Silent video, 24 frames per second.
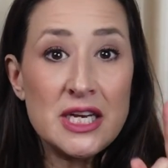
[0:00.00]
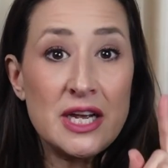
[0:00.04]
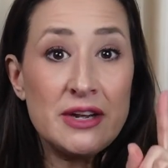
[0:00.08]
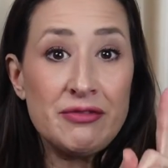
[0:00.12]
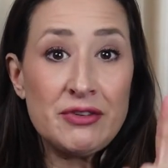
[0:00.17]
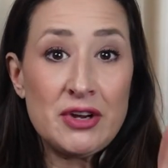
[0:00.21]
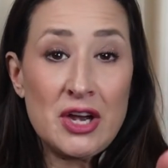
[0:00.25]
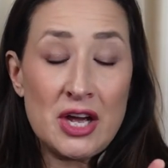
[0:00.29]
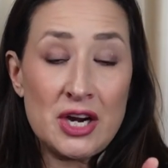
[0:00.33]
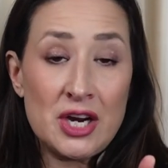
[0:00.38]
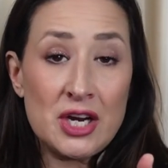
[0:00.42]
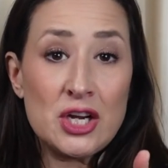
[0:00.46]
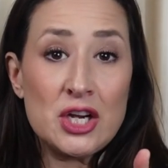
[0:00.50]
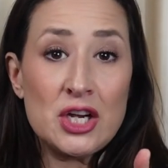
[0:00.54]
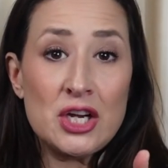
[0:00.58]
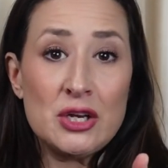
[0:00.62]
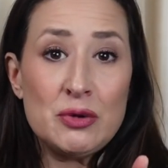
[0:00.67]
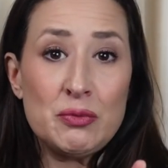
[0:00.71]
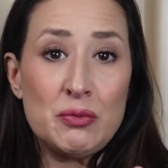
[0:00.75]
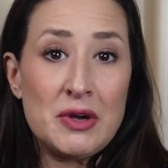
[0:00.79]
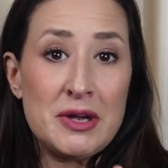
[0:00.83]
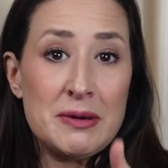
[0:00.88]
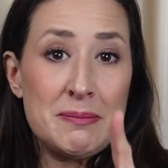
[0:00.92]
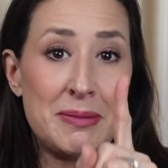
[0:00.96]
I've got a good
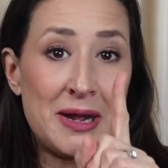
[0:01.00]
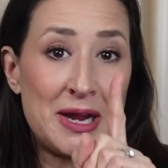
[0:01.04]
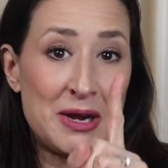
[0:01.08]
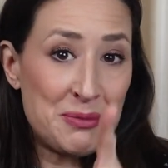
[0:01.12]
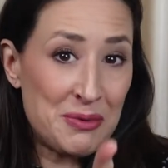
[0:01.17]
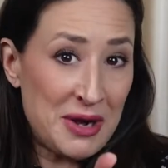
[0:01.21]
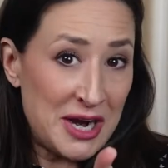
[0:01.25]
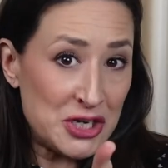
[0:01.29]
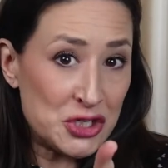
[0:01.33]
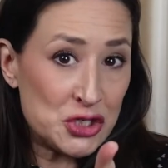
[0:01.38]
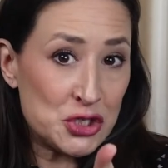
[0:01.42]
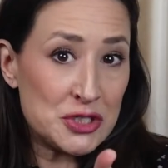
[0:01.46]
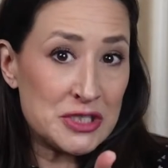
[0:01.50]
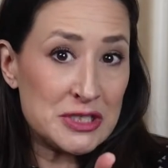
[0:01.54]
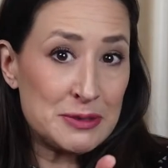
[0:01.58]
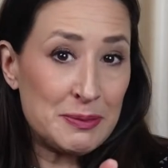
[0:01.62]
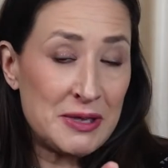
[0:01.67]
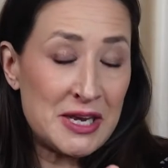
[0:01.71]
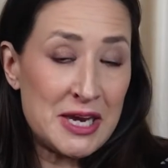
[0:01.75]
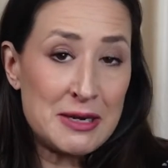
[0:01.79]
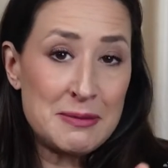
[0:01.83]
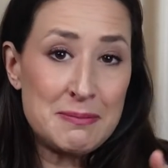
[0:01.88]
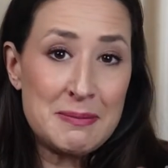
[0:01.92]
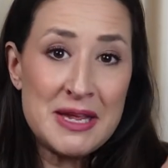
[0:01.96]
one by Rachel's
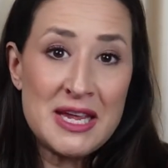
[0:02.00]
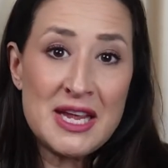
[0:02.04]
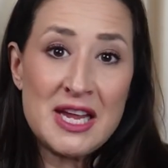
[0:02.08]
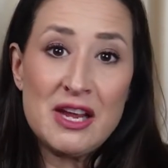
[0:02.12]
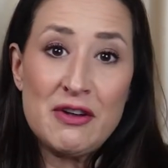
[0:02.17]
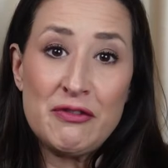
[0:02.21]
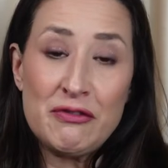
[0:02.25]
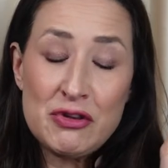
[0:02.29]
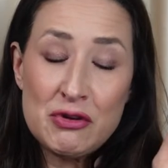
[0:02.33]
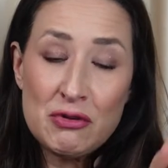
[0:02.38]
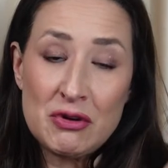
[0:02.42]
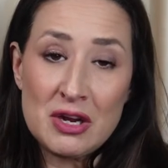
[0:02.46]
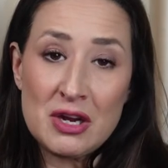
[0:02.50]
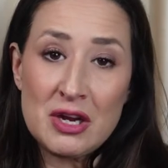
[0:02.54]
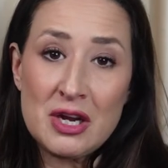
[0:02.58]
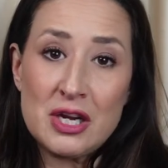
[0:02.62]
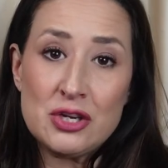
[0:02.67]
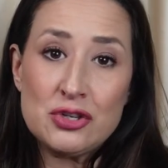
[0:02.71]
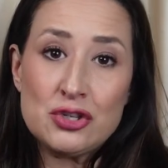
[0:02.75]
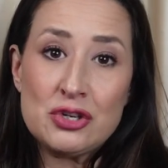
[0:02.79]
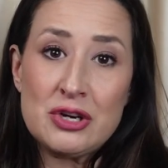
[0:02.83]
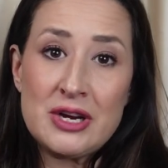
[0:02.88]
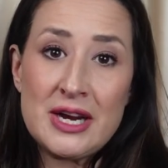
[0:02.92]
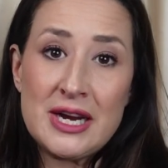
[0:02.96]
Plan Bee if you can
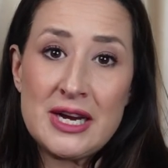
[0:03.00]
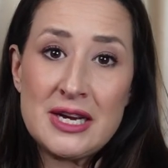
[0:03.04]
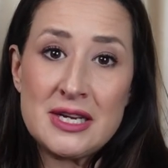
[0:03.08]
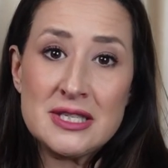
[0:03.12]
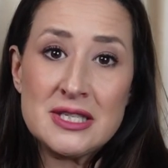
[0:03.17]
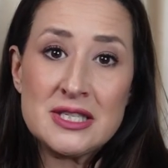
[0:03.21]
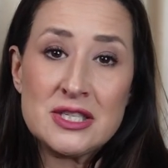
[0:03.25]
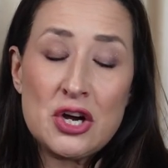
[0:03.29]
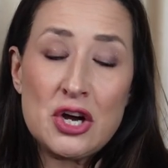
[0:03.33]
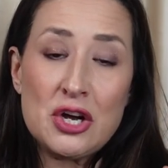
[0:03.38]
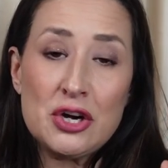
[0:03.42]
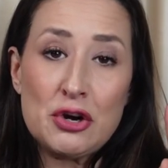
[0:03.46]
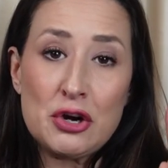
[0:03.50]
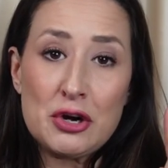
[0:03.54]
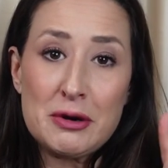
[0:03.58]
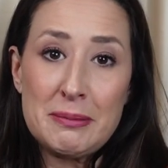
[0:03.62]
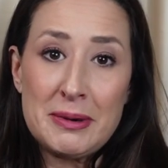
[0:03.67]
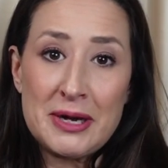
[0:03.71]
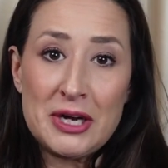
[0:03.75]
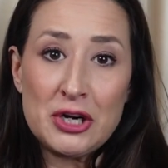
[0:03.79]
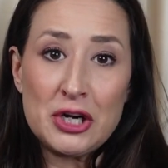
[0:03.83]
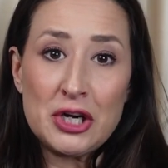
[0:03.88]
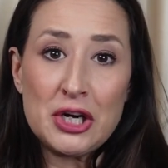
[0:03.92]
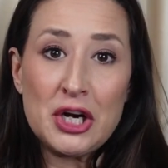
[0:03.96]
get your hands on her
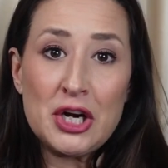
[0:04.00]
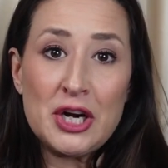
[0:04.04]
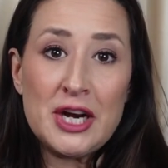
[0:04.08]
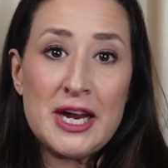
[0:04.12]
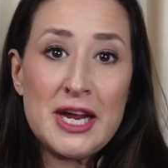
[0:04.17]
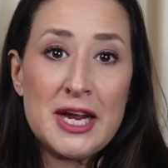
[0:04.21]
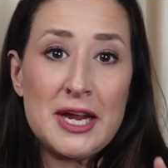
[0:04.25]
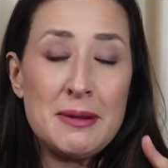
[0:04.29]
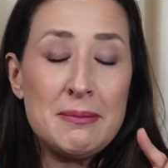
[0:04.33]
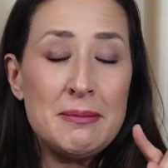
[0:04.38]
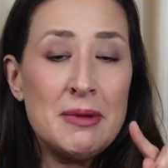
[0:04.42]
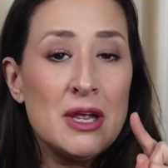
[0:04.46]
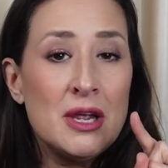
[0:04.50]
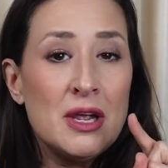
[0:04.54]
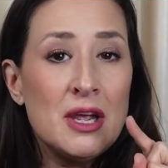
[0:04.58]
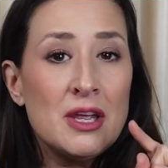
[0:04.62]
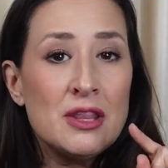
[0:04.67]
buttercream.